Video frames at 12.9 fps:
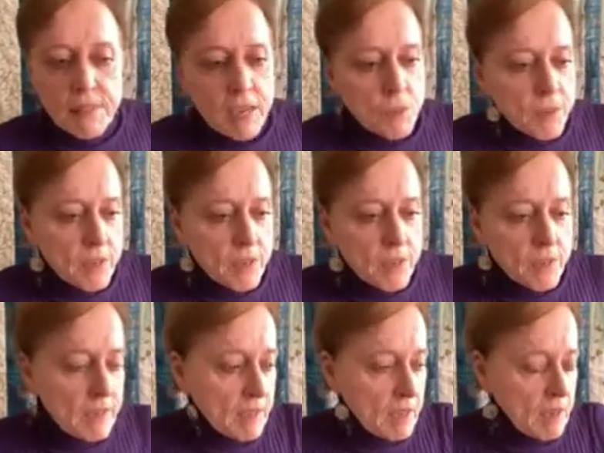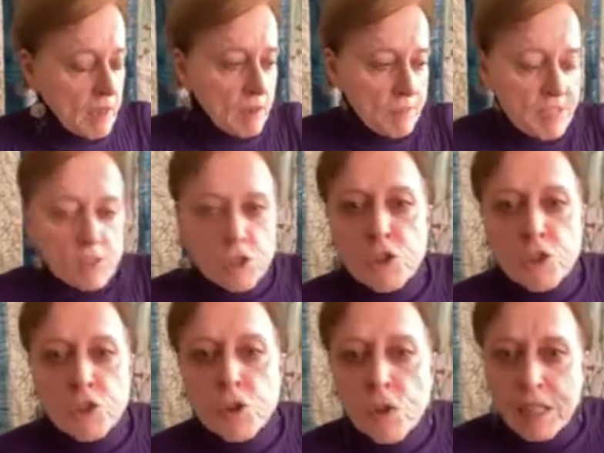they were giving
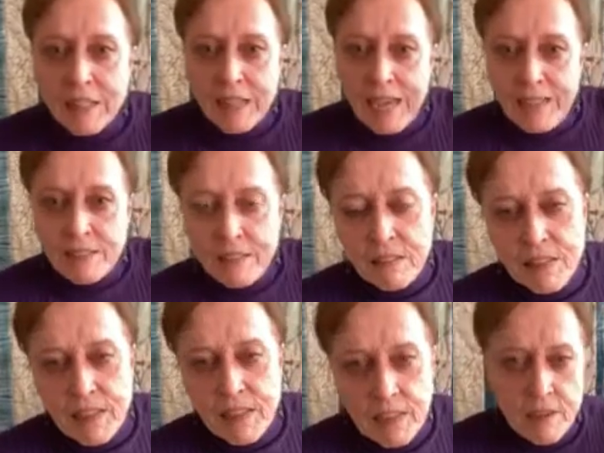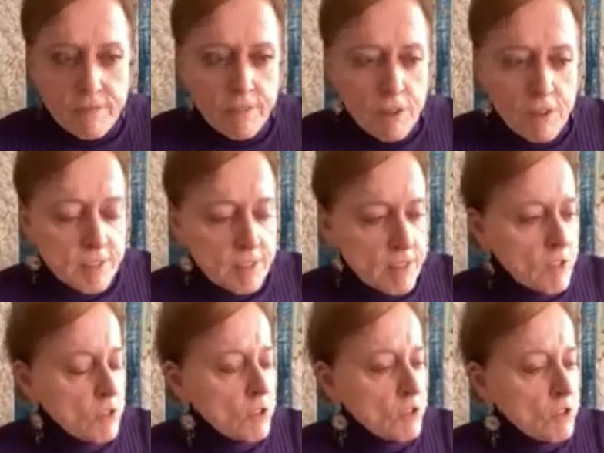in-store classes, and I got involved in
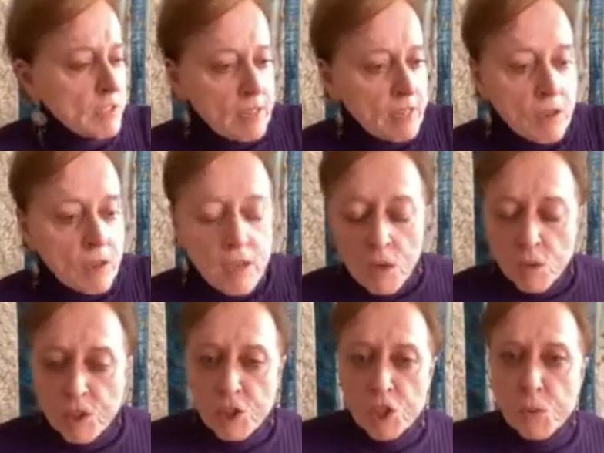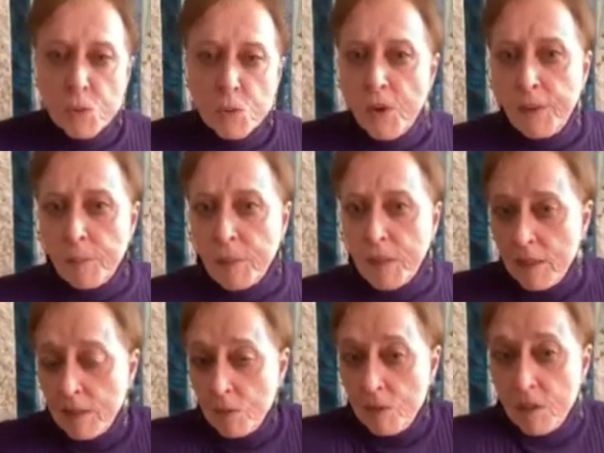those. And it was just perfect
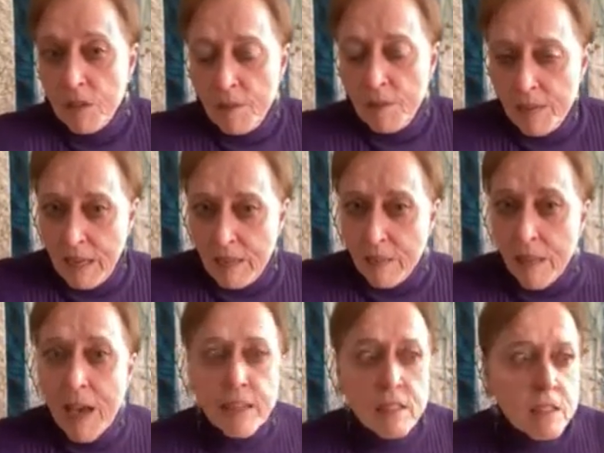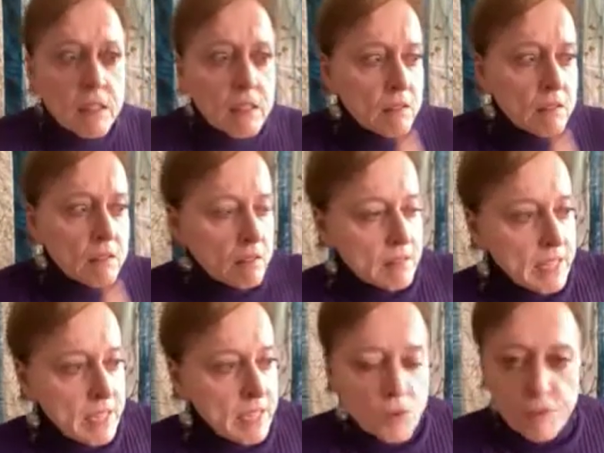because it was something I liked.
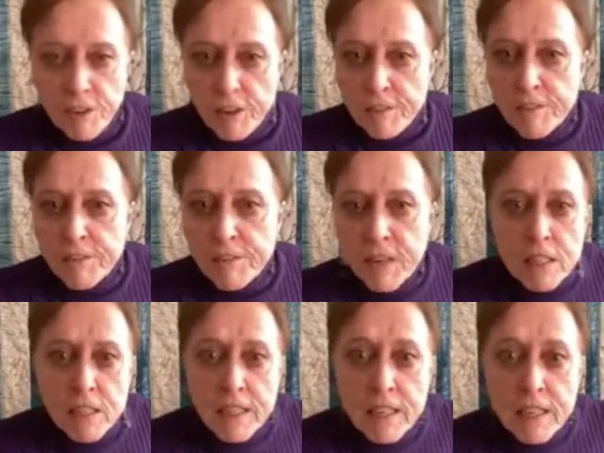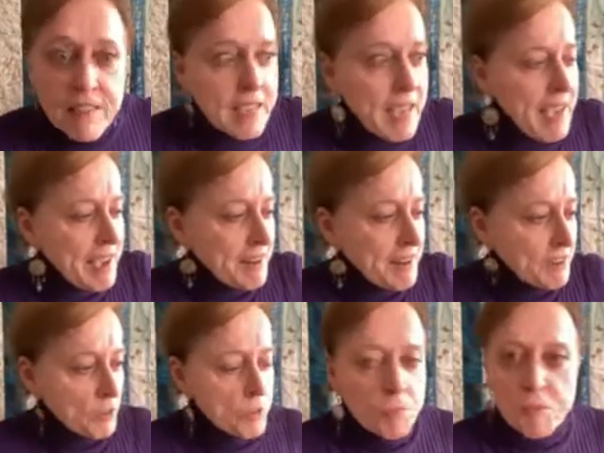They were very friendly. They had a
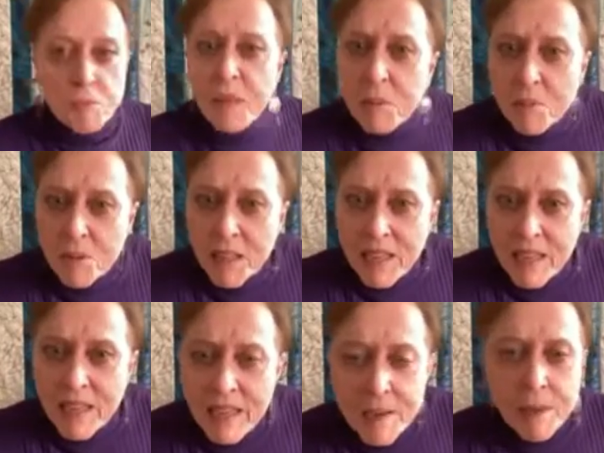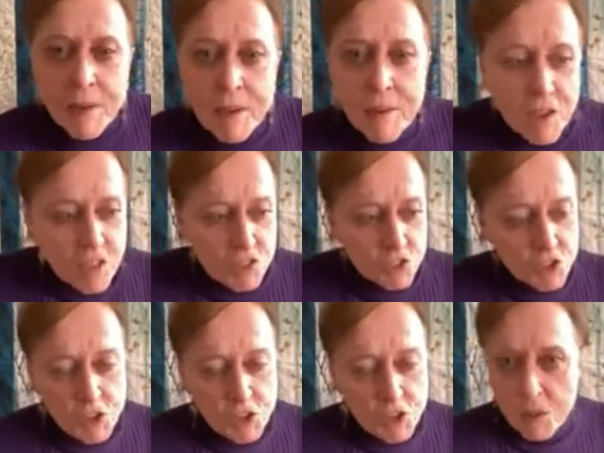group of people that came. I
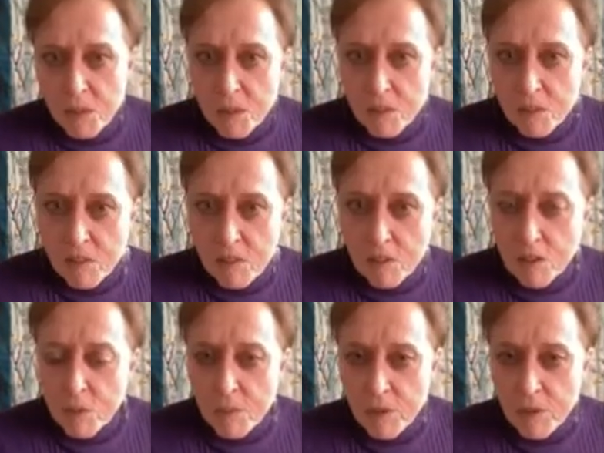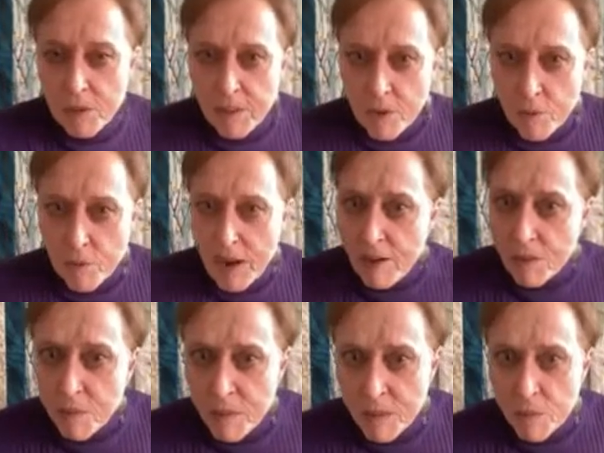started to build a little community
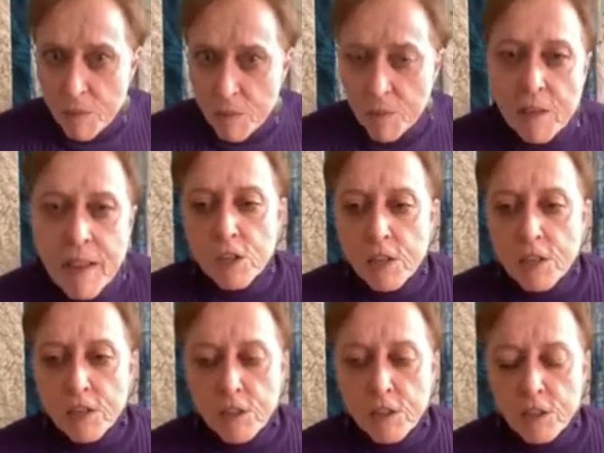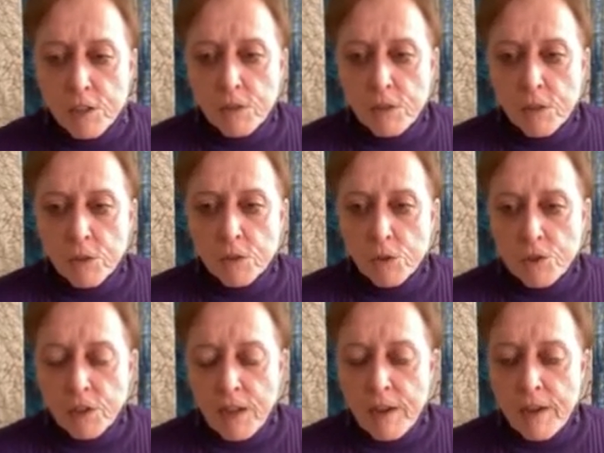around me. We started to do
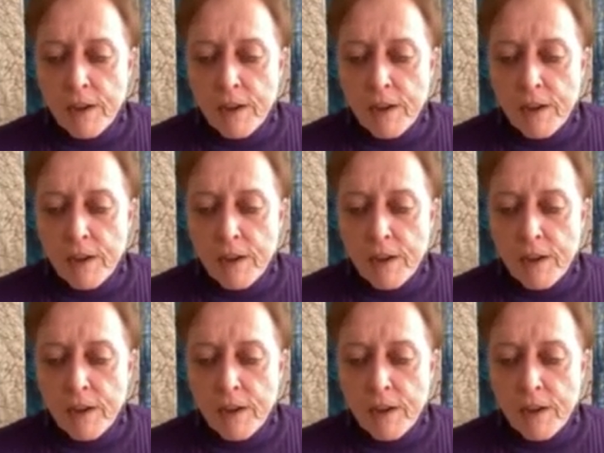those